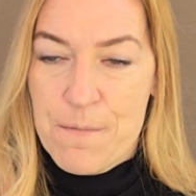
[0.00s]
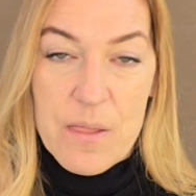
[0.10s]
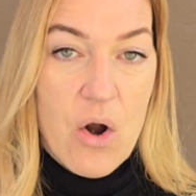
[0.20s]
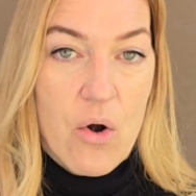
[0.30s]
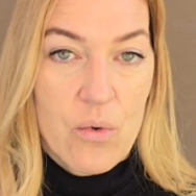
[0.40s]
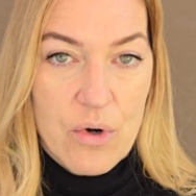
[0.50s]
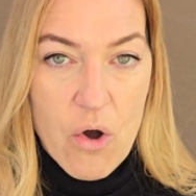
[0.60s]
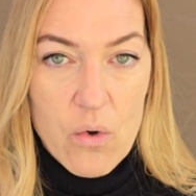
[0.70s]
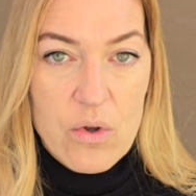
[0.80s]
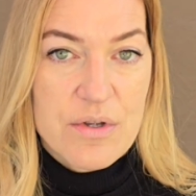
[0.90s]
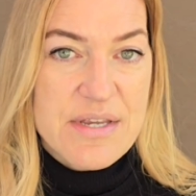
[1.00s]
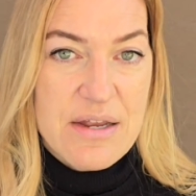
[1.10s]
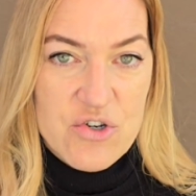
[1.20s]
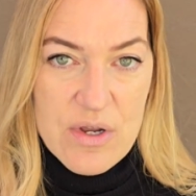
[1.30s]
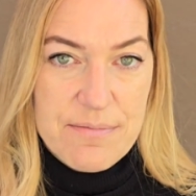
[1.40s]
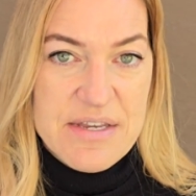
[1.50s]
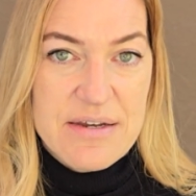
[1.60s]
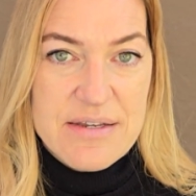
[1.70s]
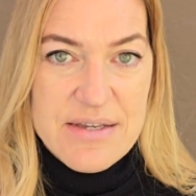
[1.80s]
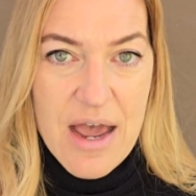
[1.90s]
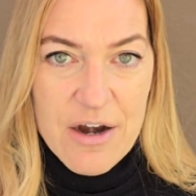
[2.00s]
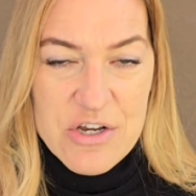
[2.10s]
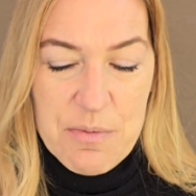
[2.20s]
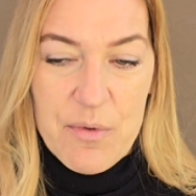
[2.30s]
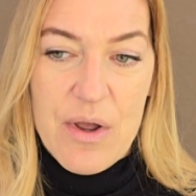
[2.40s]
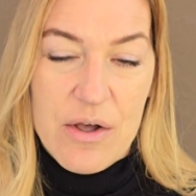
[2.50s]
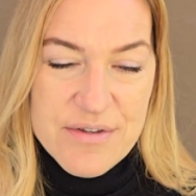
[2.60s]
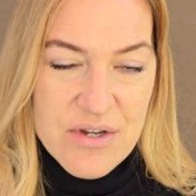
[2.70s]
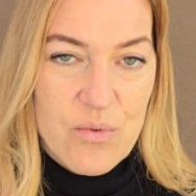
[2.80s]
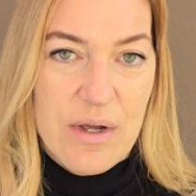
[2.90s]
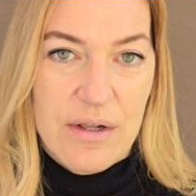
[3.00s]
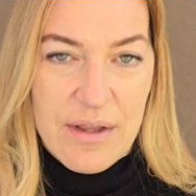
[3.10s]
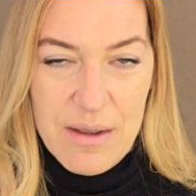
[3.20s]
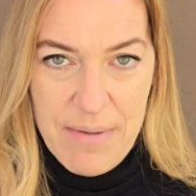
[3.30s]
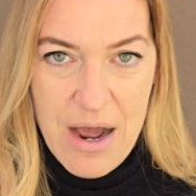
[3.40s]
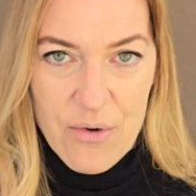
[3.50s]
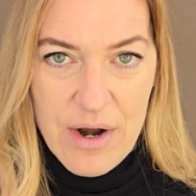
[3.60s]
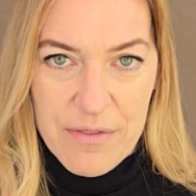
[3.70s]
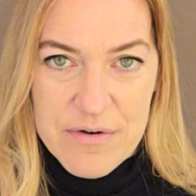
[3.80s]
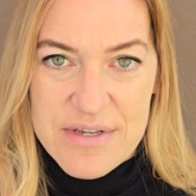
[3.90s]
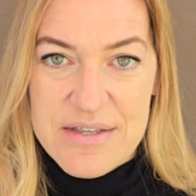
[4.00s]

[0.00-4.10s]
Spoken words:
our own goals and dreams and desires, but we also will empower others.